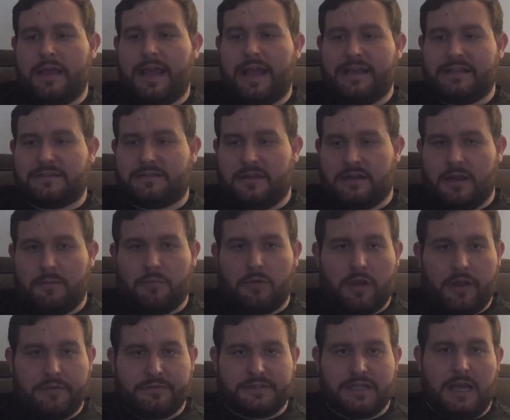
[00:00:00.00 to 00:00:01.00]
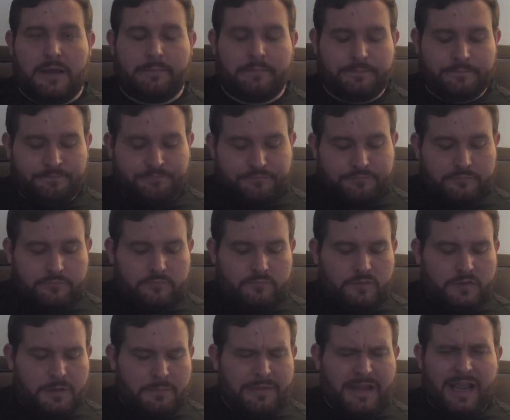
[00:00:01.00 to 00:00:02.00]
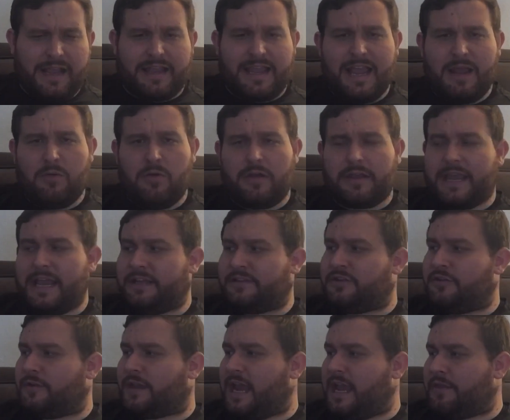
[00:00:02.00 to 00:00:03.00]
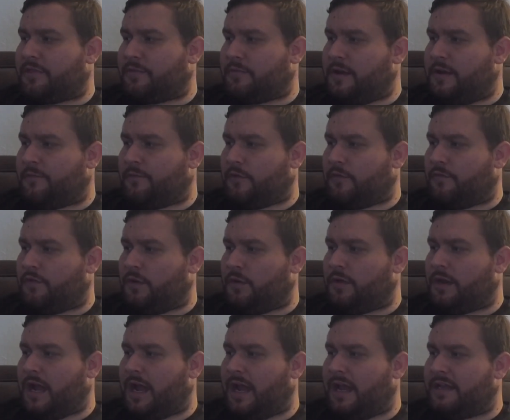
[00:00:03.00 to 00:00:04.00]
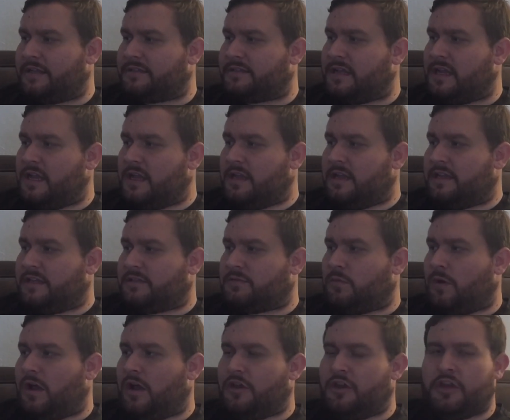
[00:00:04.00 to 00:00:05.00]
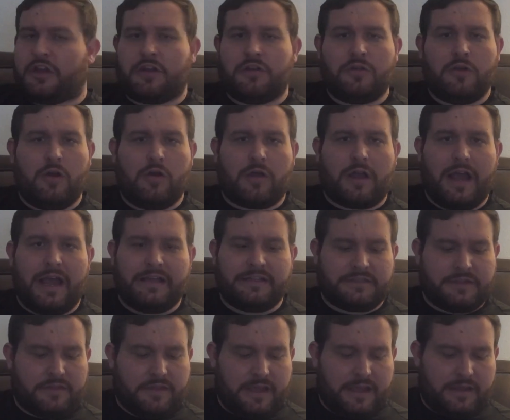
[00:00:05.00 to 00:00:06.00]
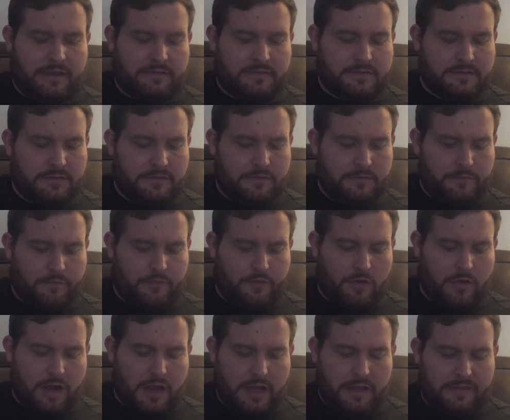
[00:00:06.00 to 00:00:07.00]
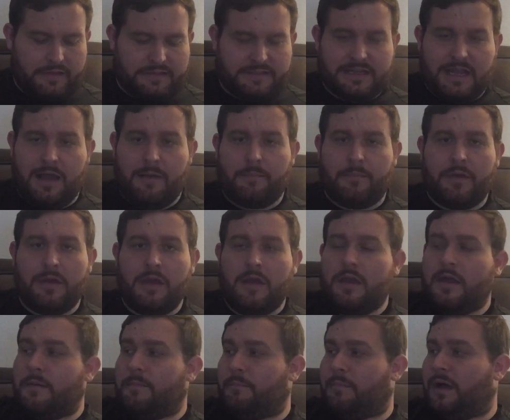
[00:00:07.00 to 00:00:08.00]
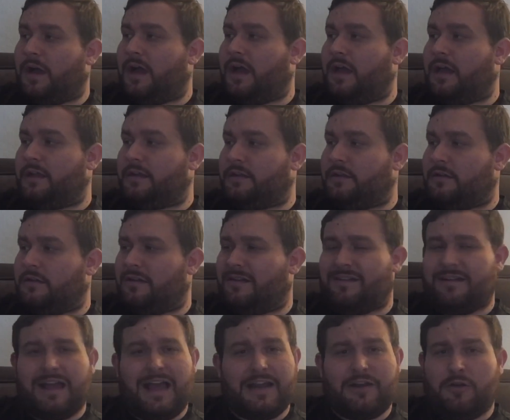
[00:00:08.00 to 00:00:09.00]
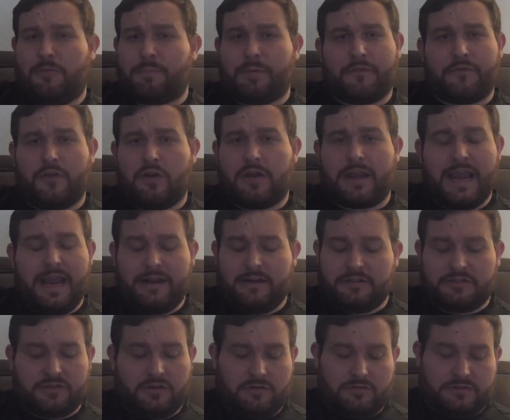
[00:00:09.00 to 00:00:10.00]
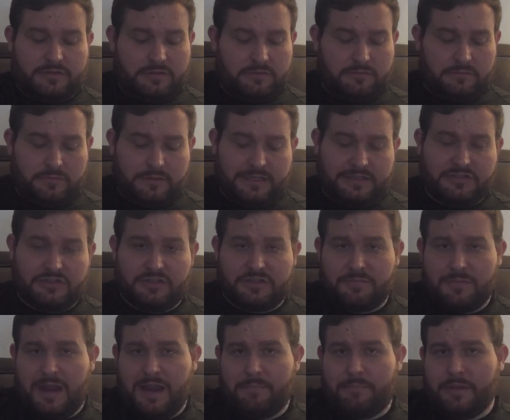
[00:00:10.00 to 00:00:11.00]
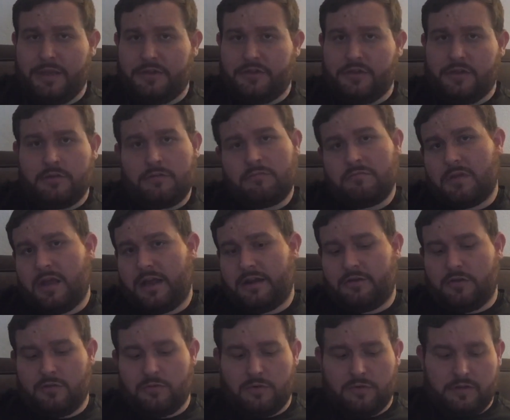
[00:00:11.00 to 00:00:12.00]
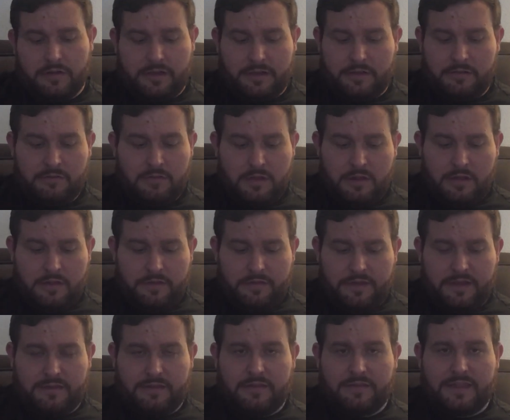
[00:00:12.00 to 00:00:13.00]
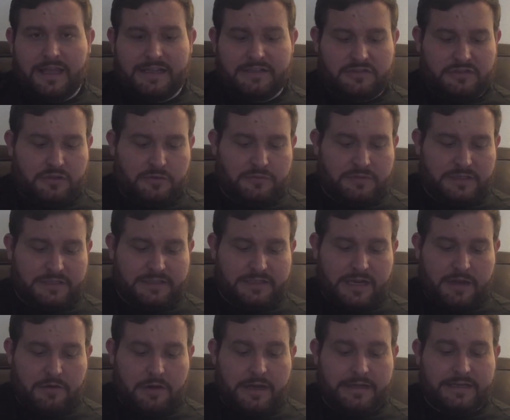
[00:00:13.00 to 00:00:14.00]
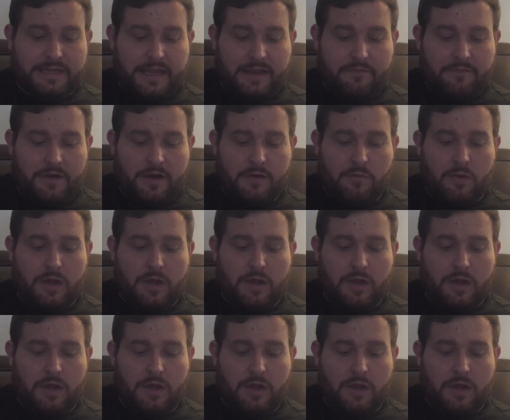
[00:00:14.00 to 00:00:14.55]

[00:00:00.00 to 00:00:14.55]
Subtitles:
as the number goes up. But yeah, K1, K2, K3 for fluidized as well. You can do all kinds of things for the sump, but I don't prefer canisters. That's just my opinion. I don't really think that suits a Stingray tank very